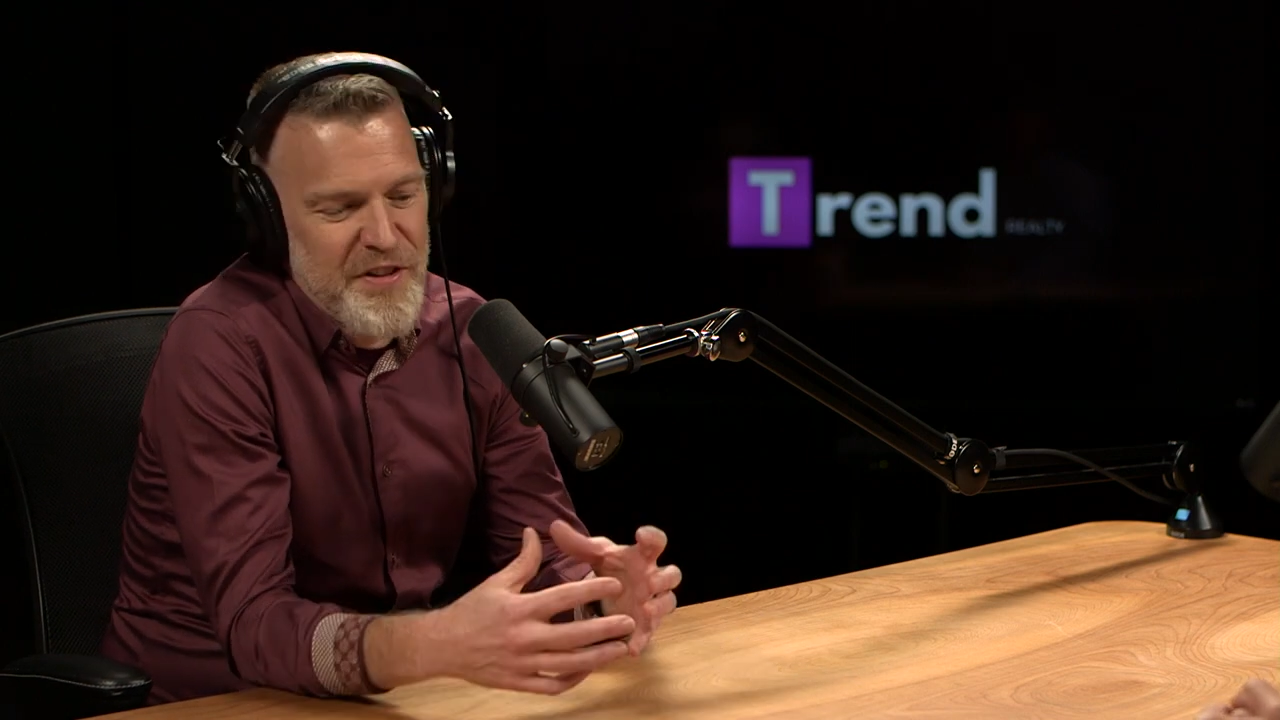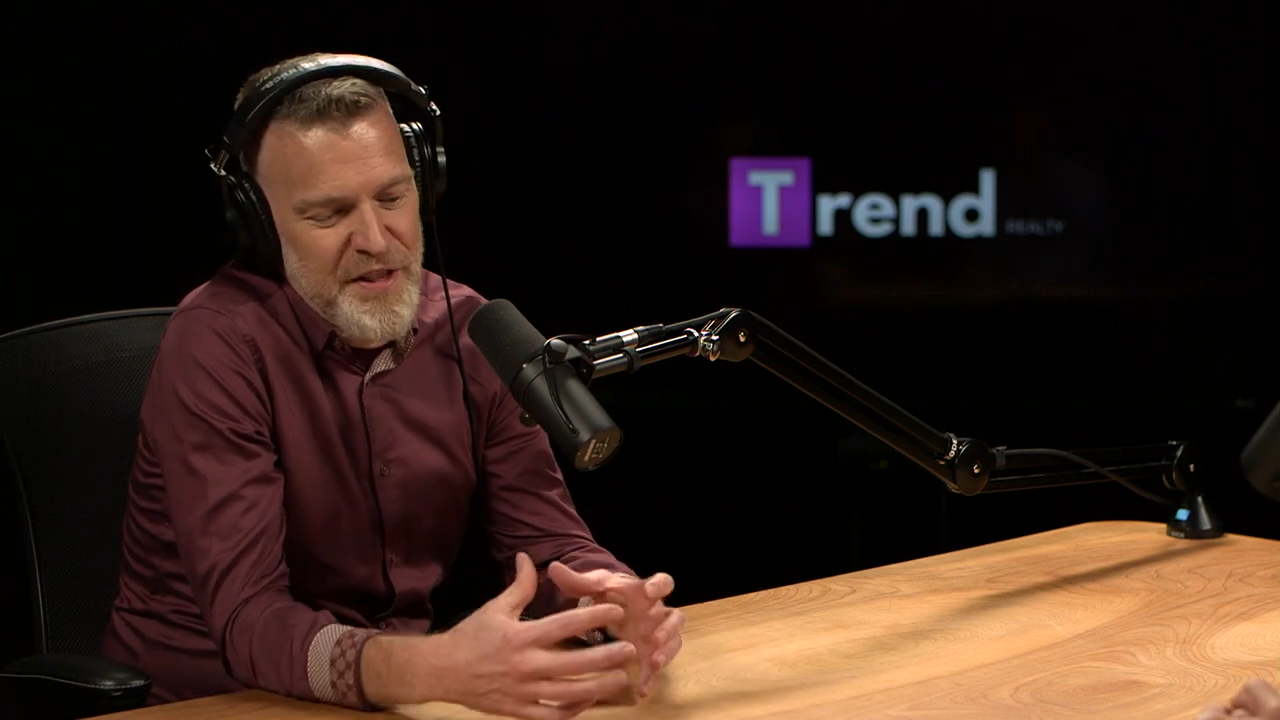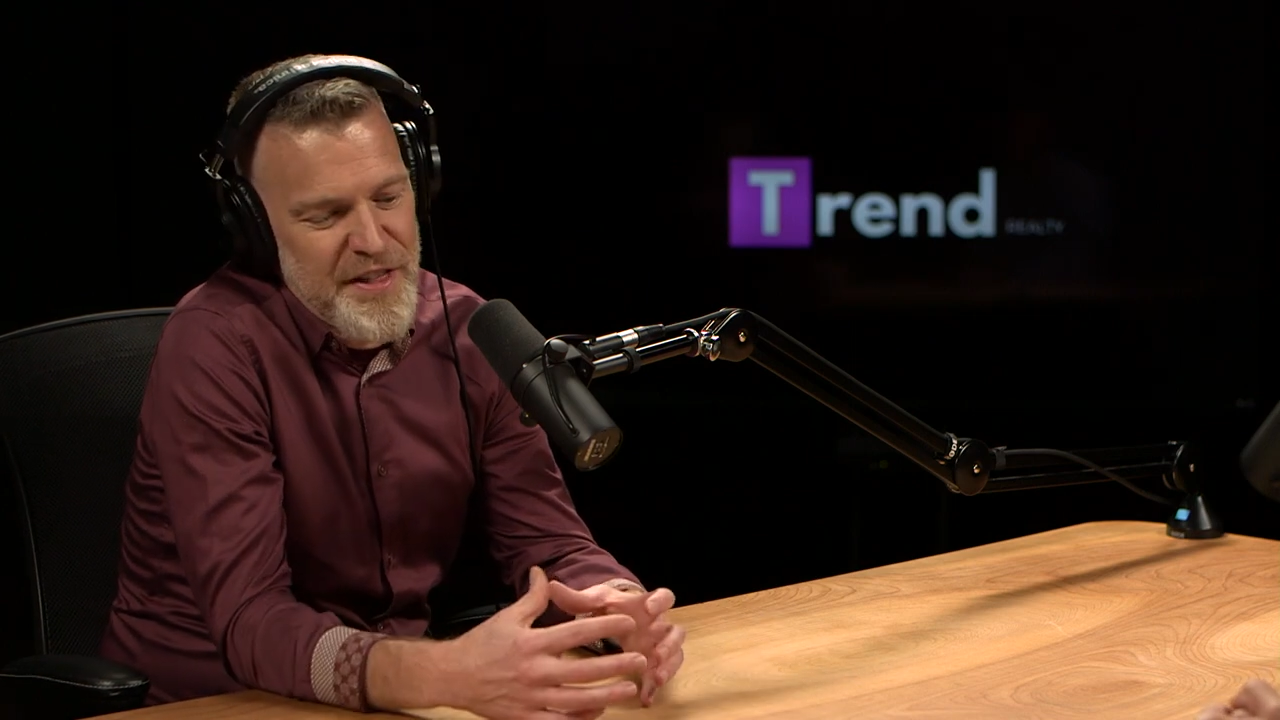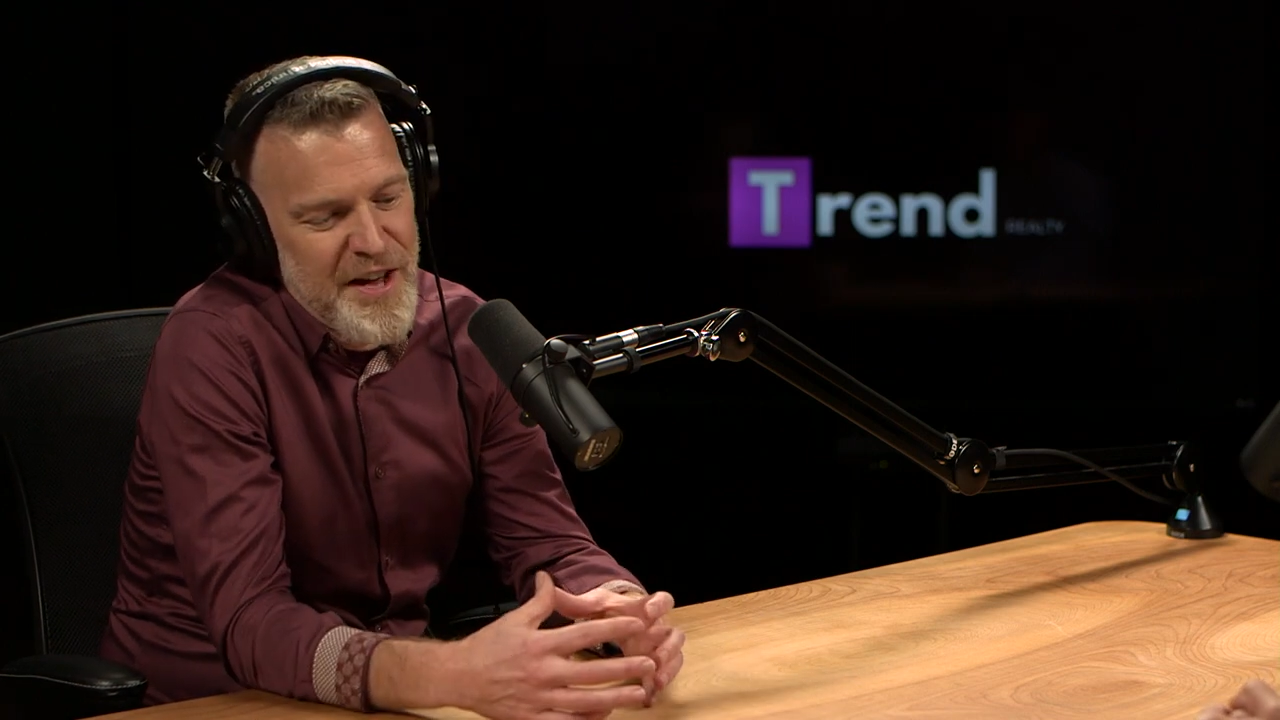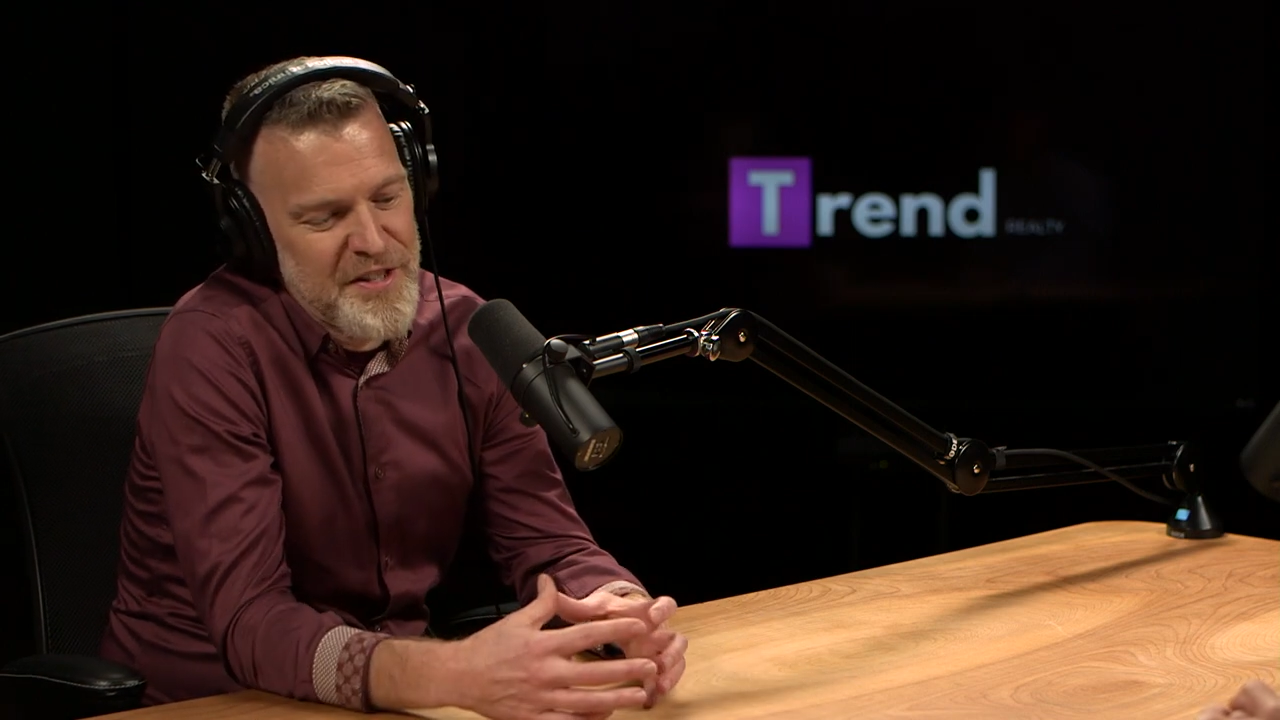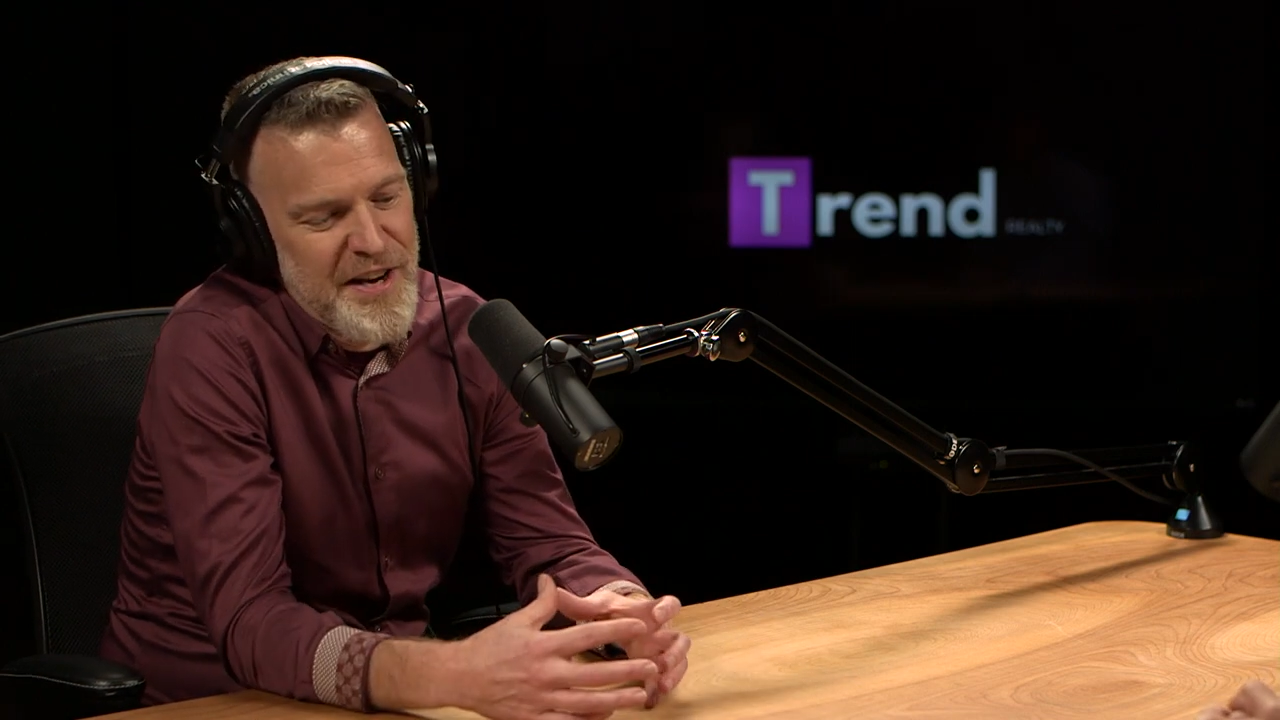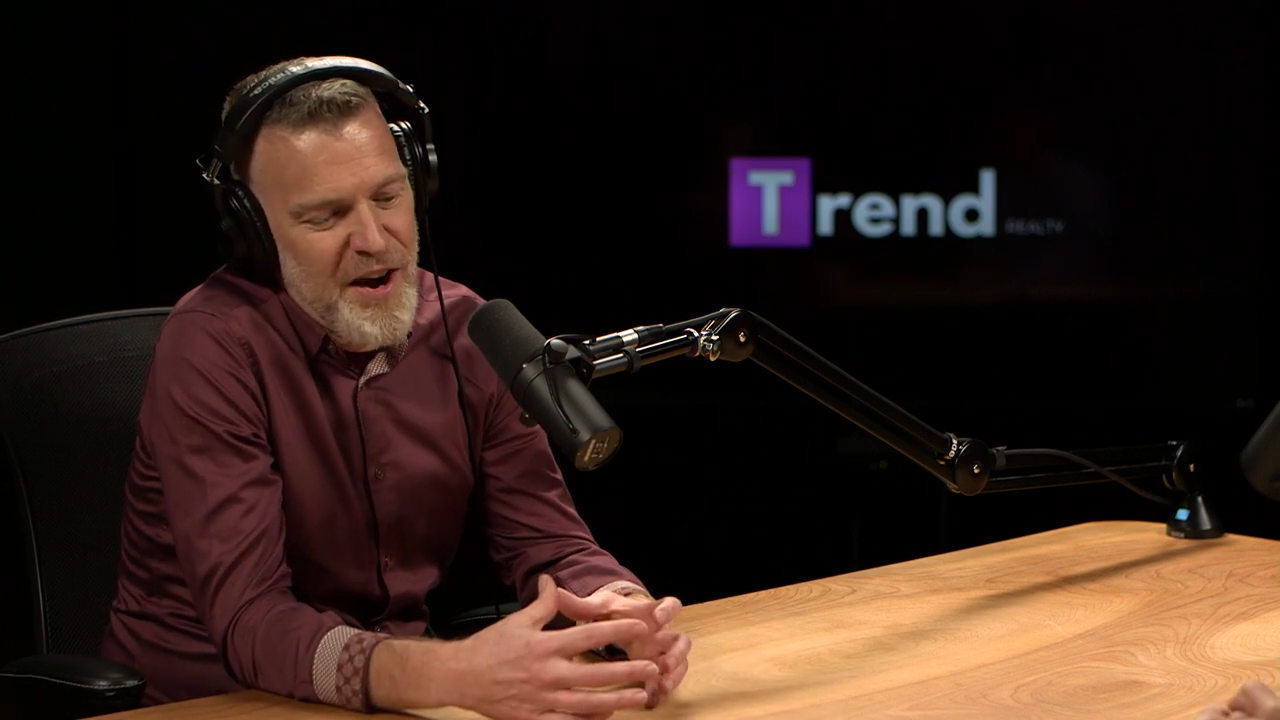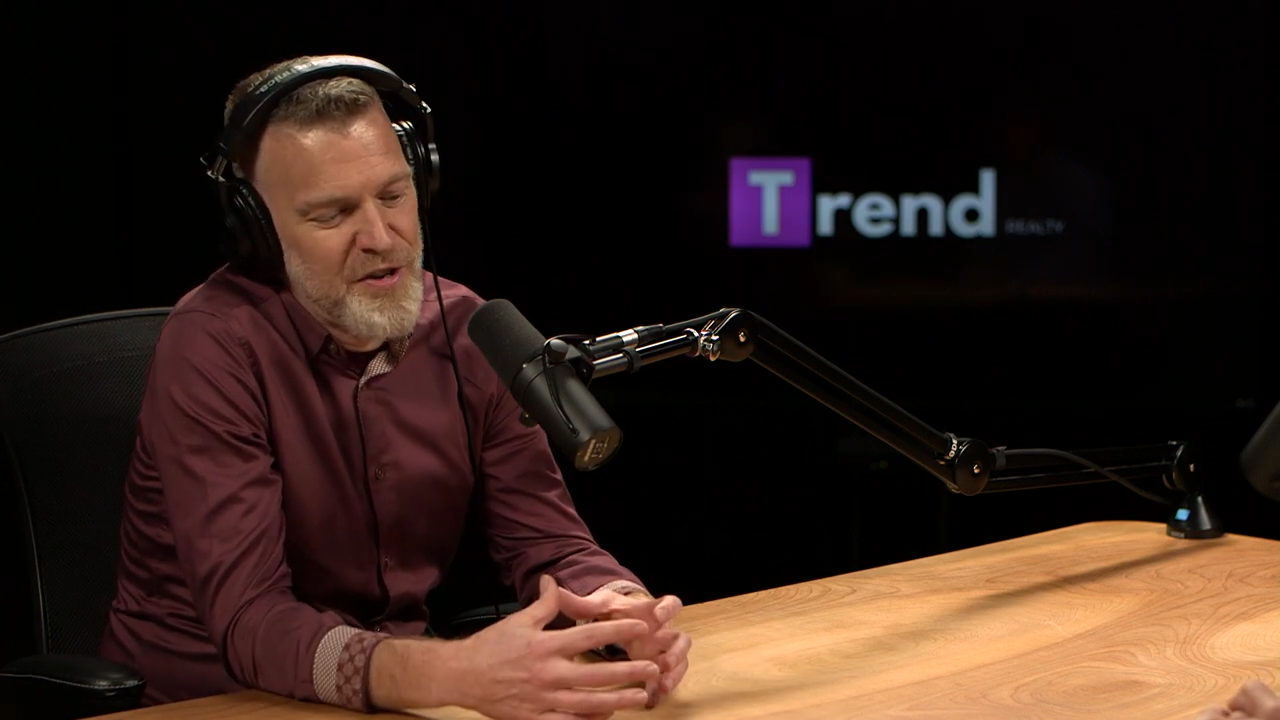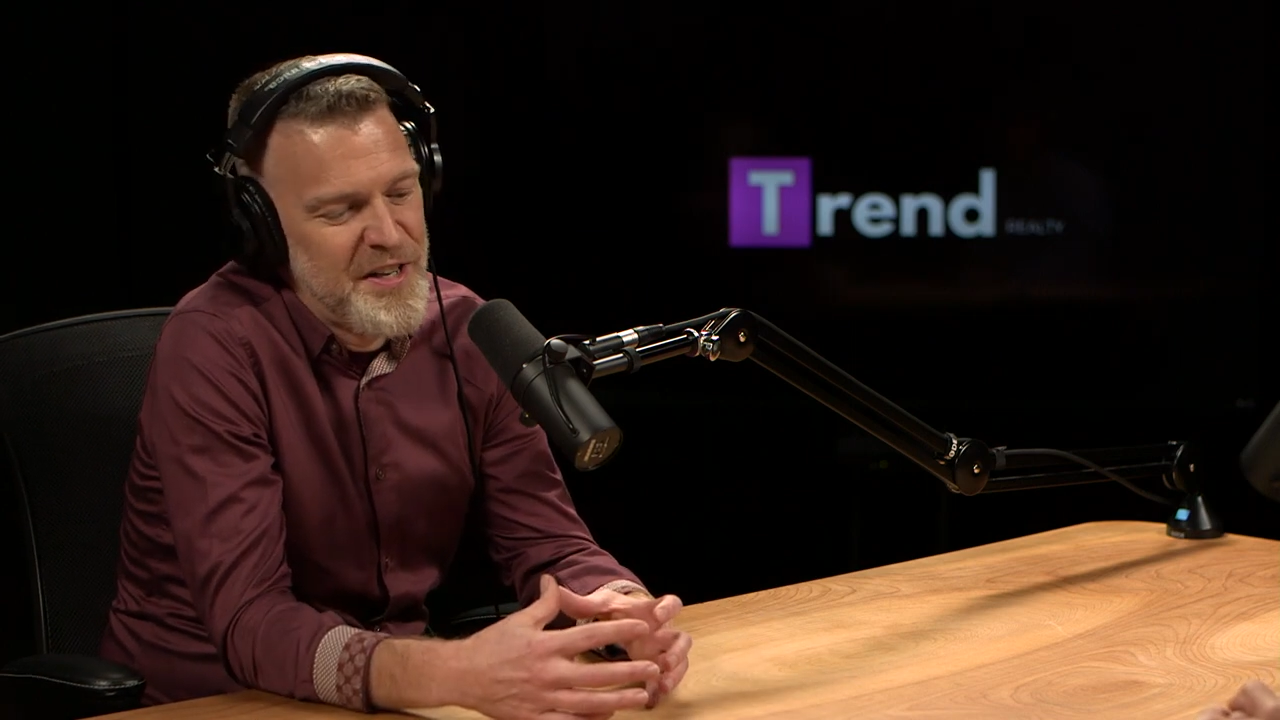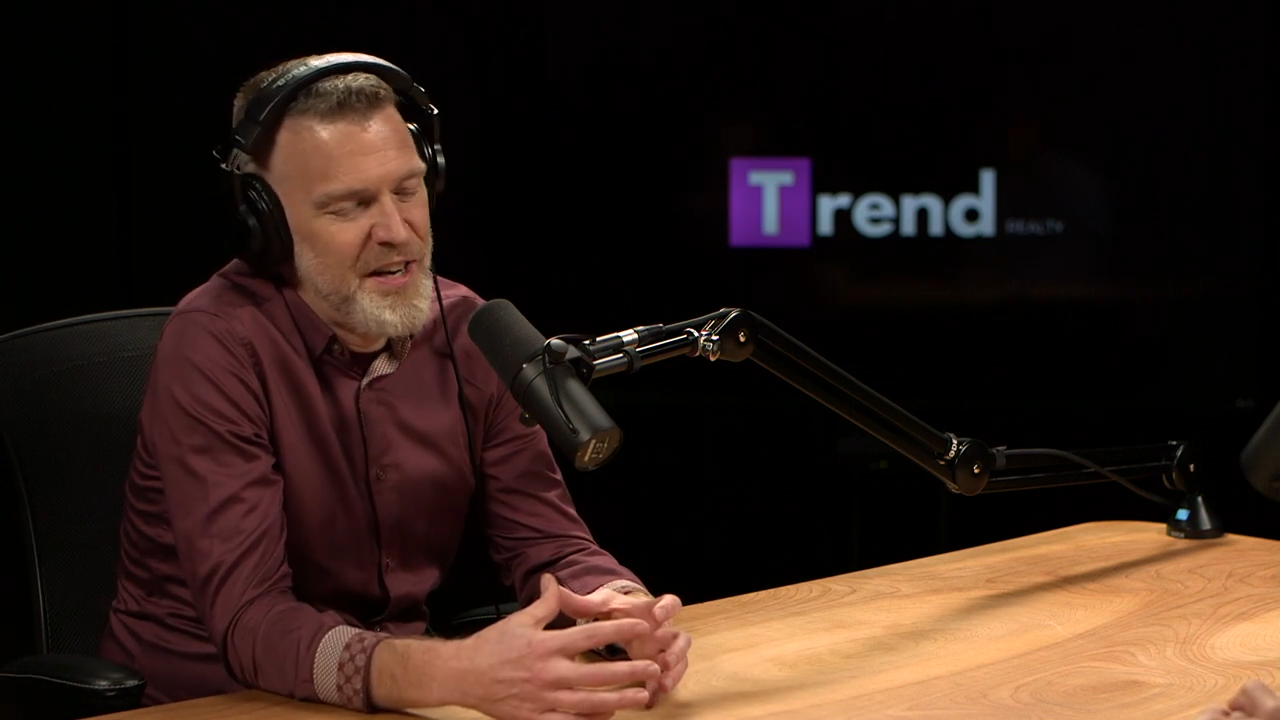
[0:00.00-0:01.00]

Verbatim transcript: $10,000